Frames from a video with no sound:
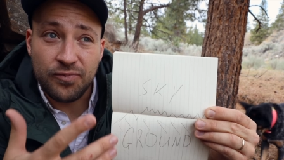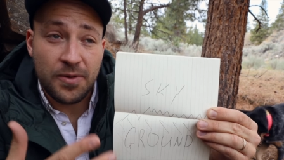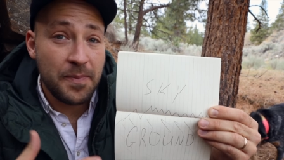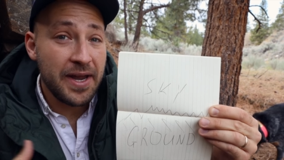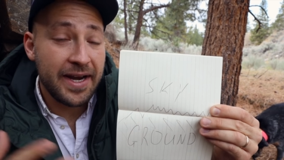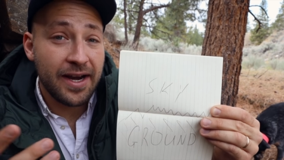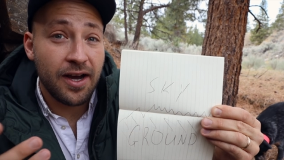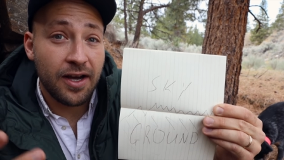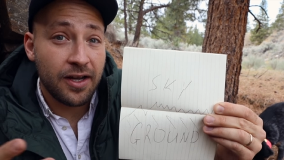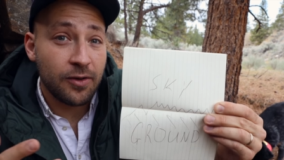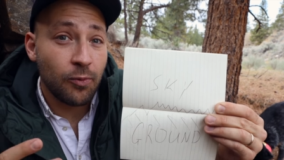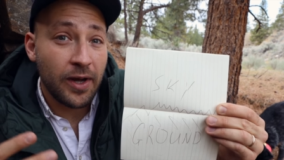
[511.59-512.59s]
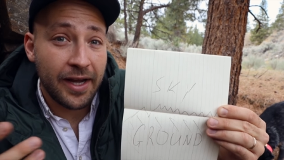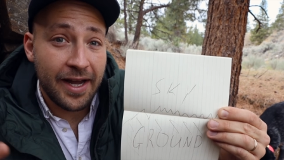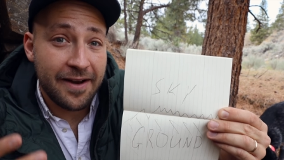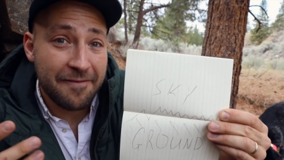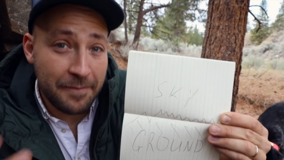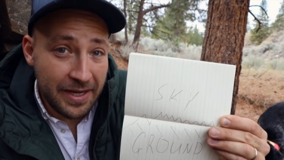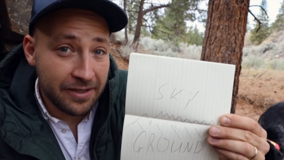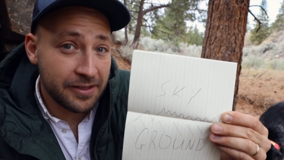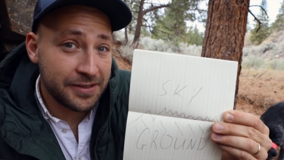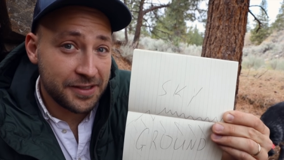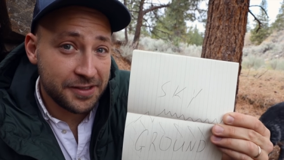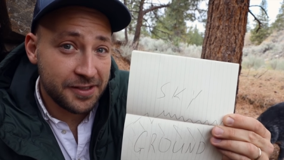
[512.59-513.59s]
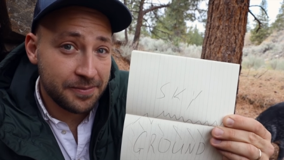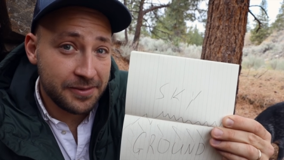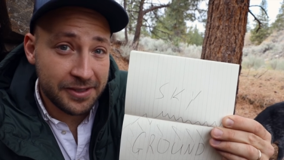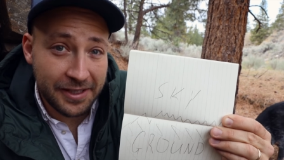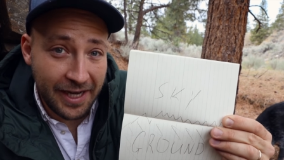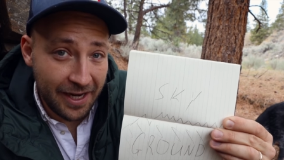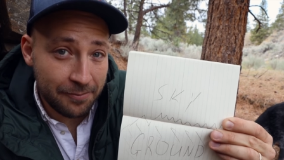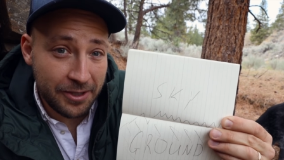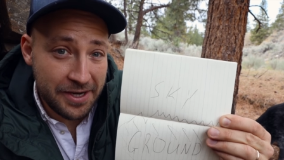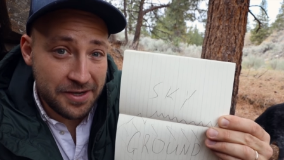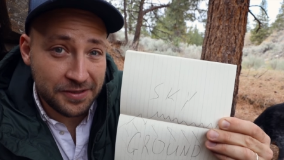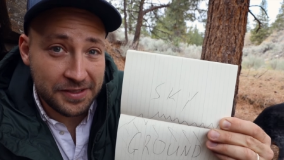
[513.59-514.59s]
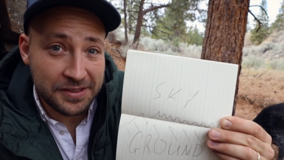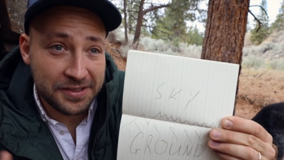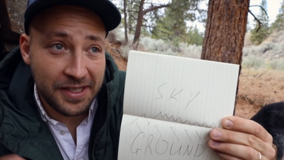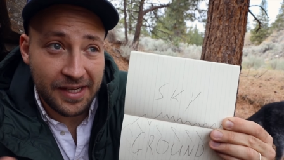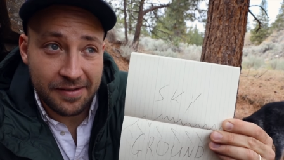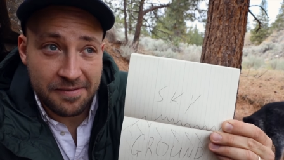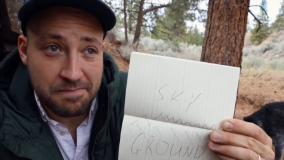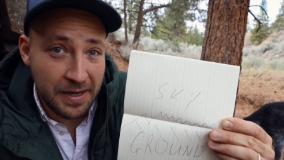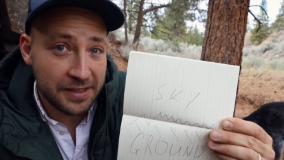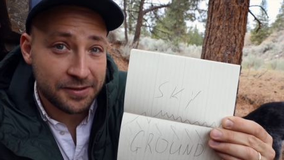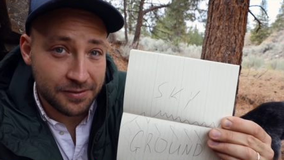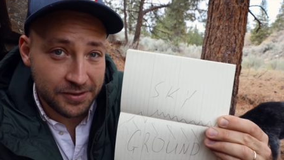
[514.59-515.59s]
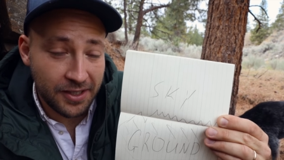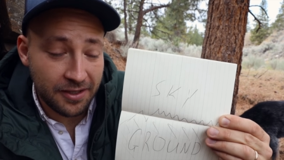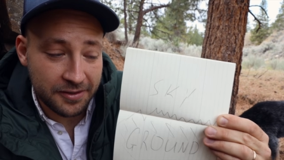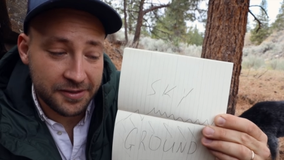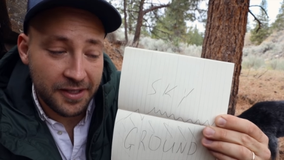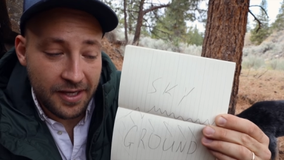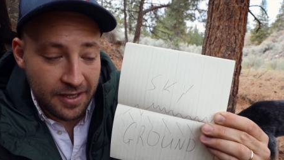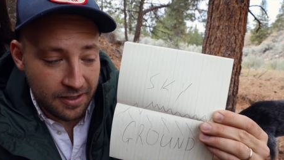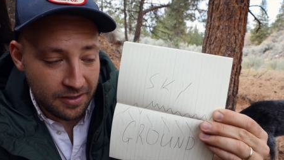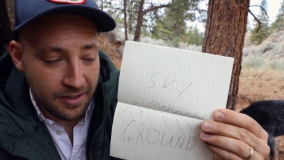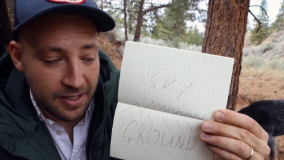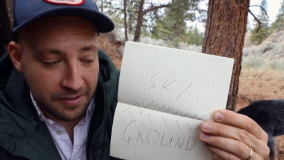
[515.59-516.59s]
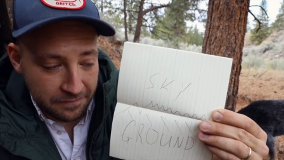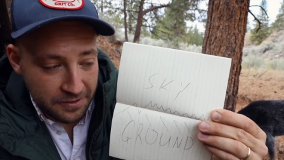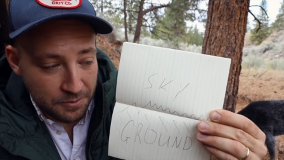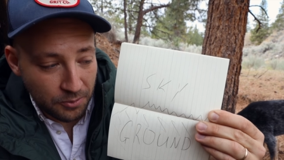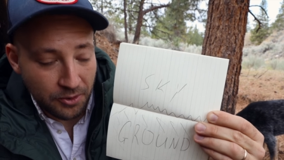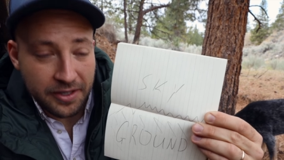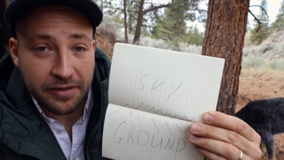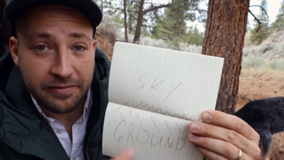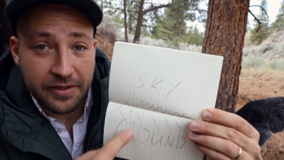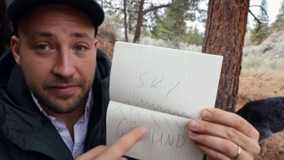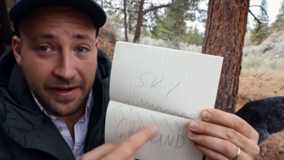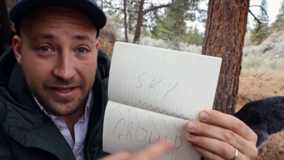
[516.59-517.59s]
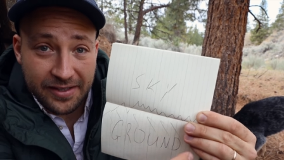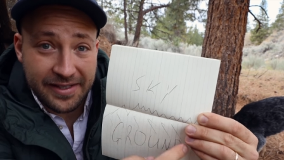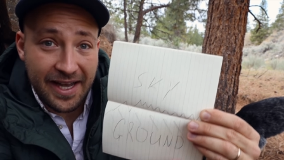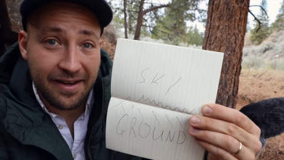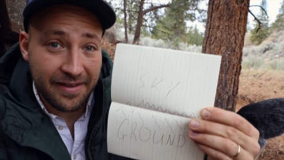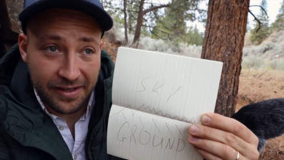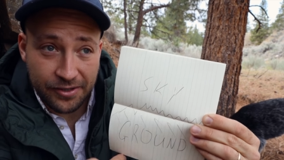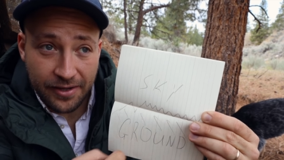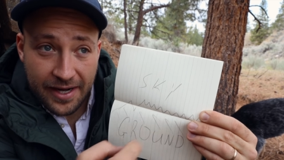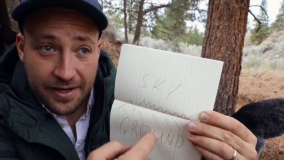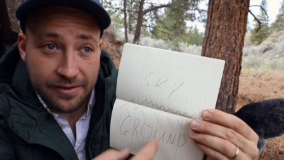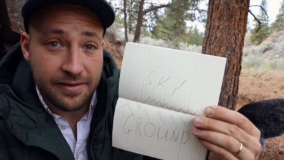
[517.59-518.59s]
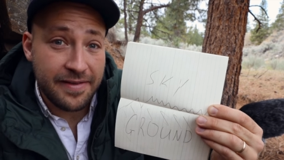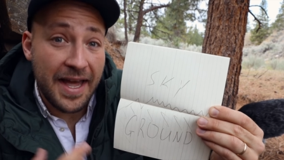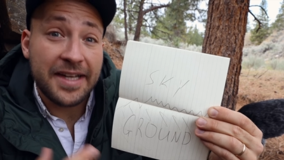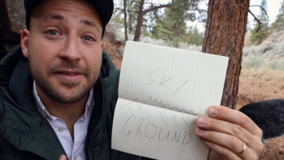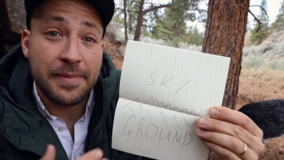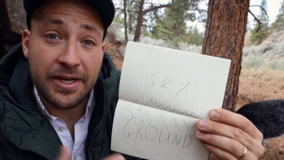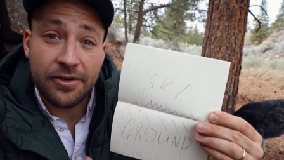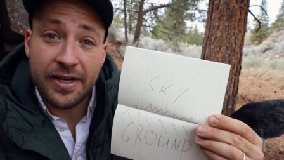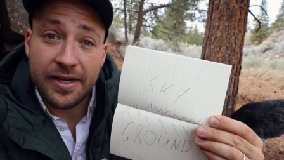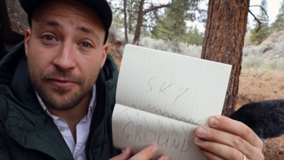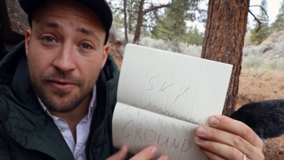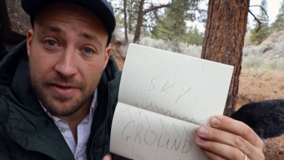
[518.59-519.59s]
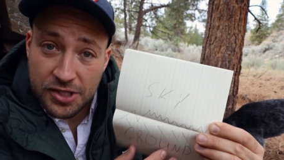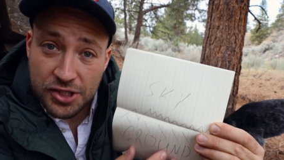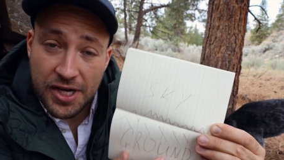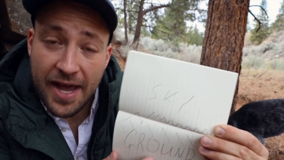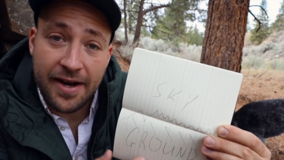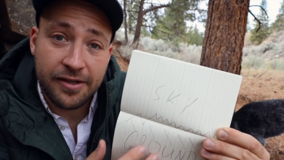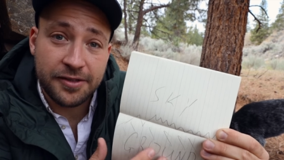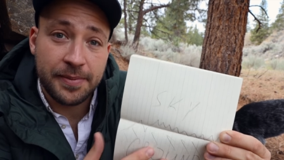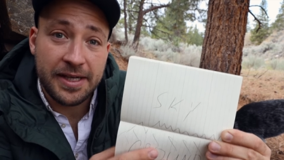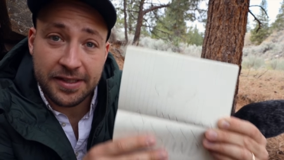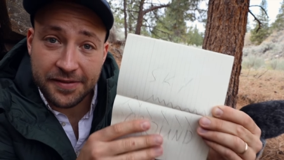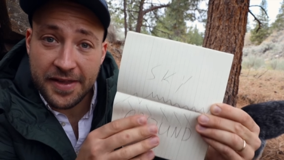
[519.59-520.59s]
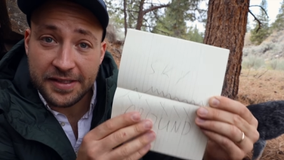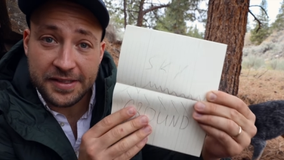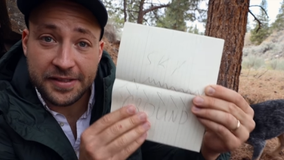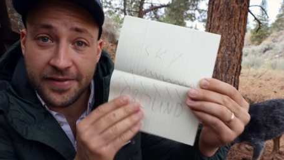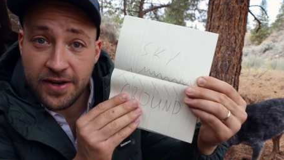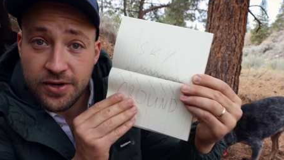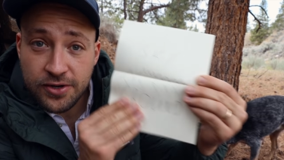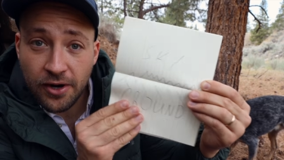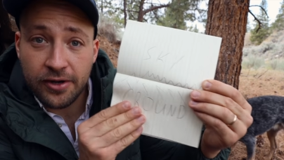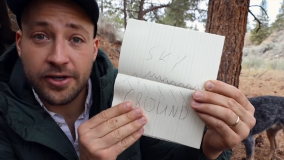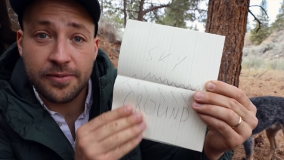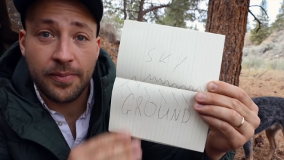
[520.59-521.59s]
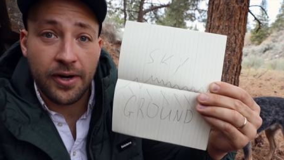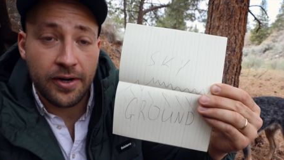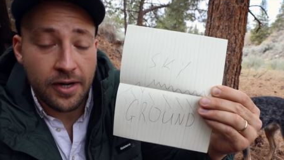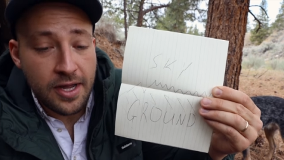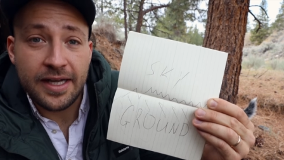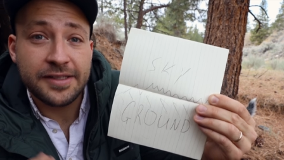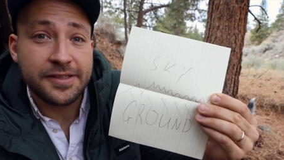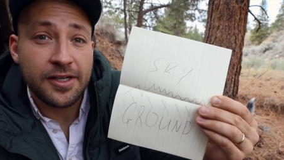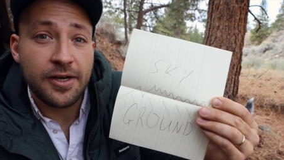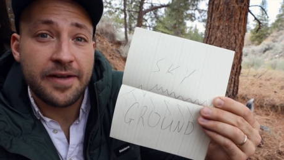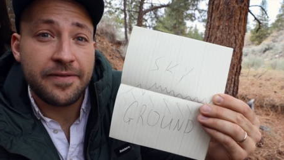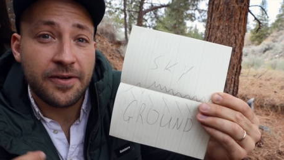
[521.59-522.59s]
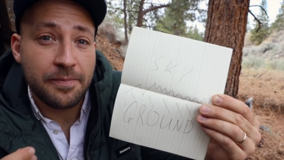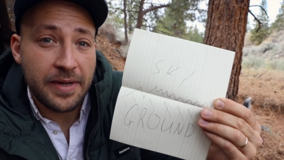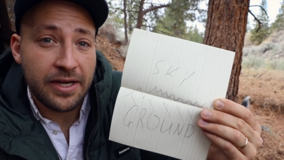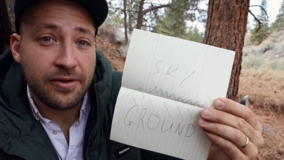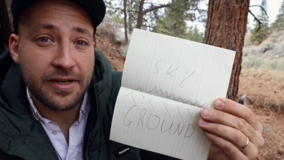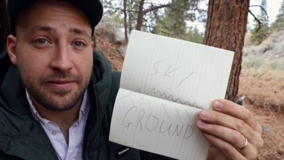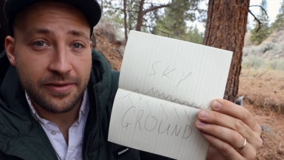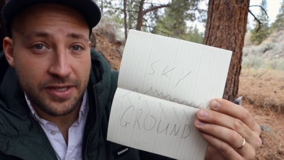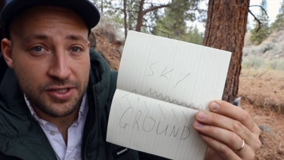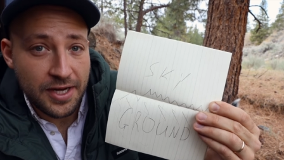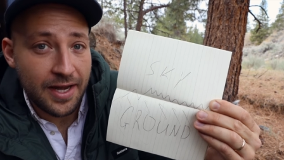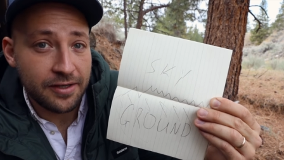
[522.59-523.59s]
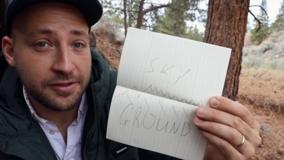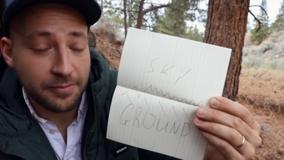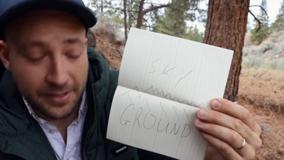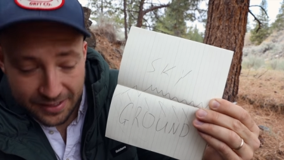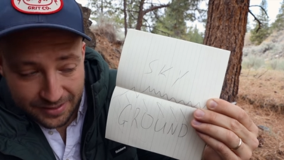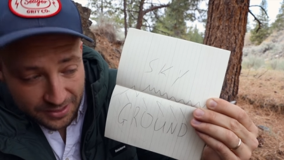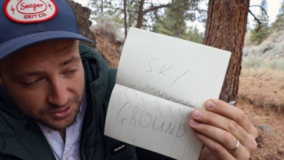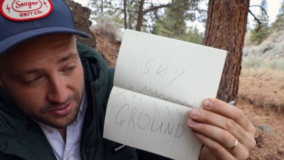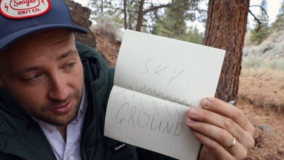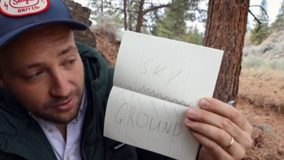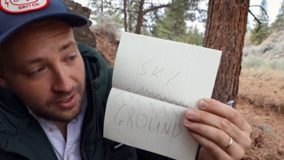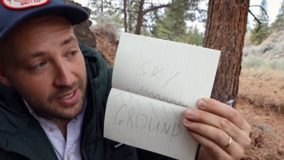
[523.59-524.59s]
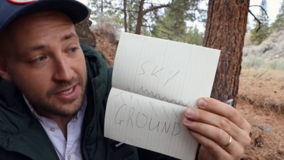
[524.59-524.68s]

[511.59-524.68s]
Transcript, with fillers: depending on what kind of metering system your camera uses, mixed results if you point your viewfinder down at the ground, that's metering for the shadows because this is the darker part. And so if you're metering for the shadows with digital,